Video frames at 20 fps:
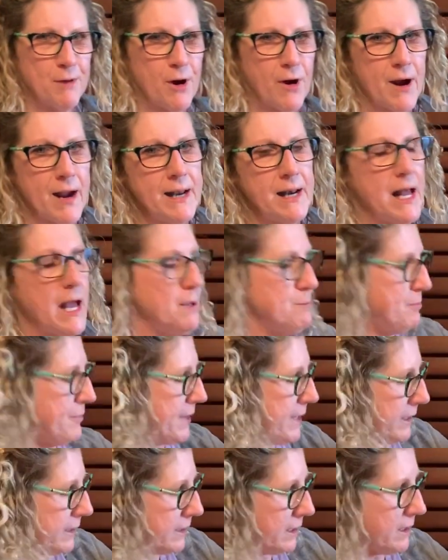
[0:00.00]
All right, I'm
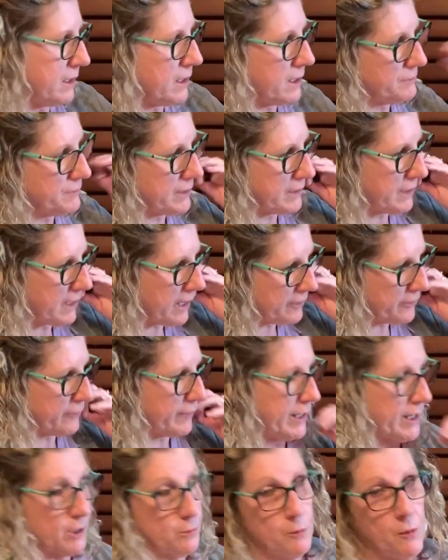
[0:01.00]
thinking of another
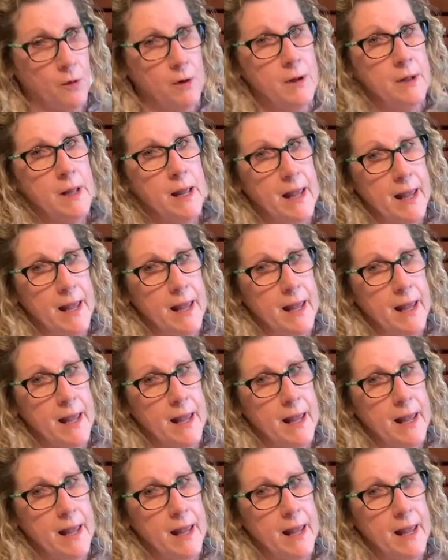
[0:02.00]
animal.